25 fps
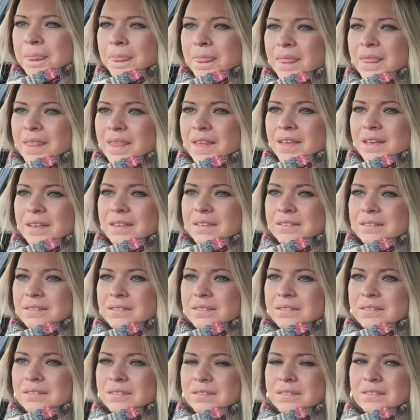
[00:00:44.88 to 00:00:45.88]

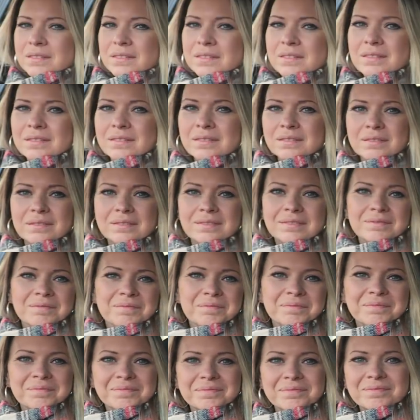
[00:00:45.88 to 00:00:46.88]

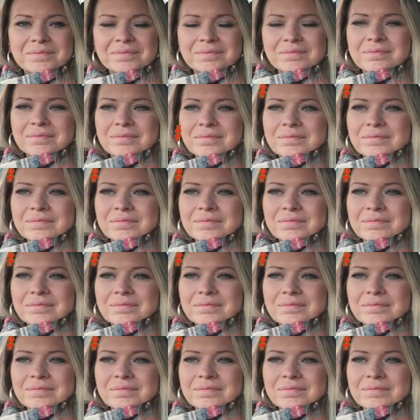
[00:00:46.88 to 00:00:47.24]
The person shown says nothing.